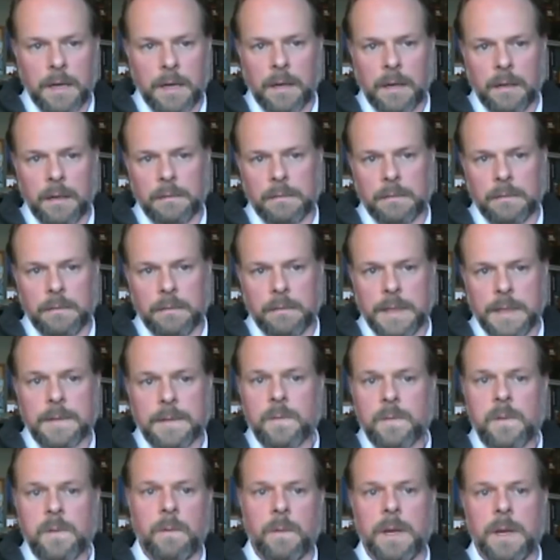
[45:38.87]
And that's
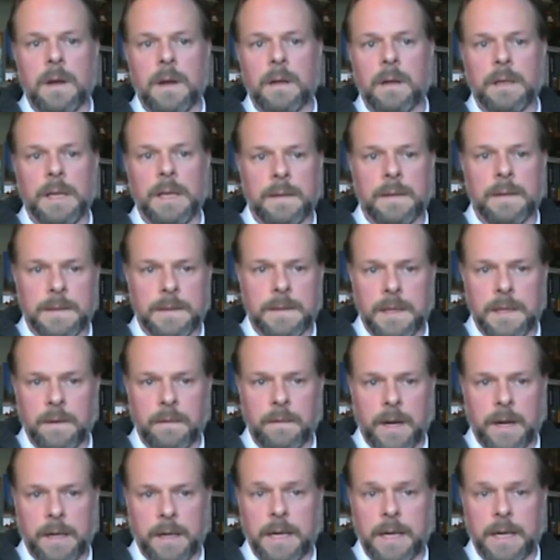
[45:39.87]
what we all need to see
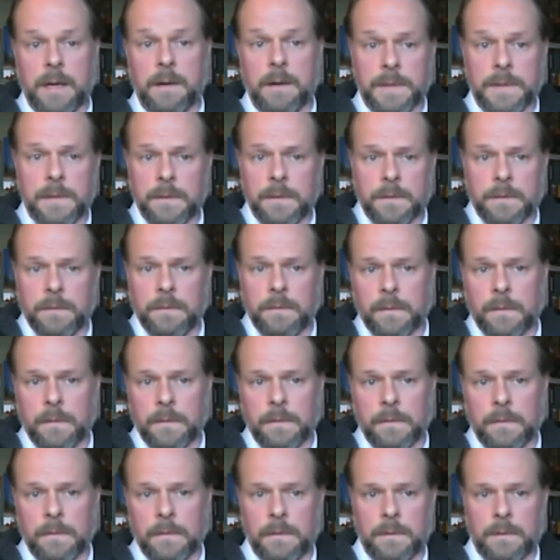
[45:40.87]
right now is the
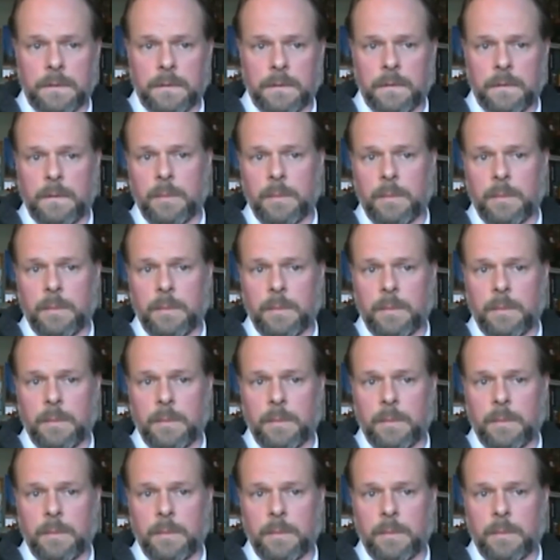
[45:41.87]
truth about